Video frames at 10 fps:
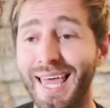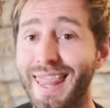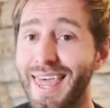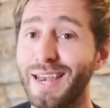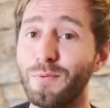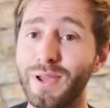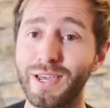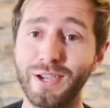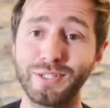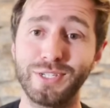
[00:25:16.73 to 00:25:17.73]
and then we're
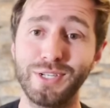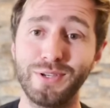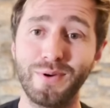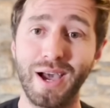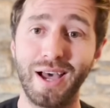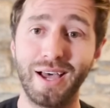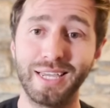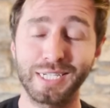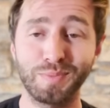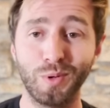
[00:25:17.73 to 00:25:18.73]
going to
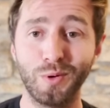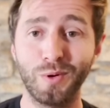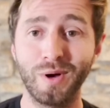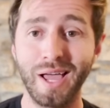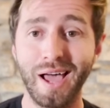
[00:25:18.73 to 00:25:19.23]
explore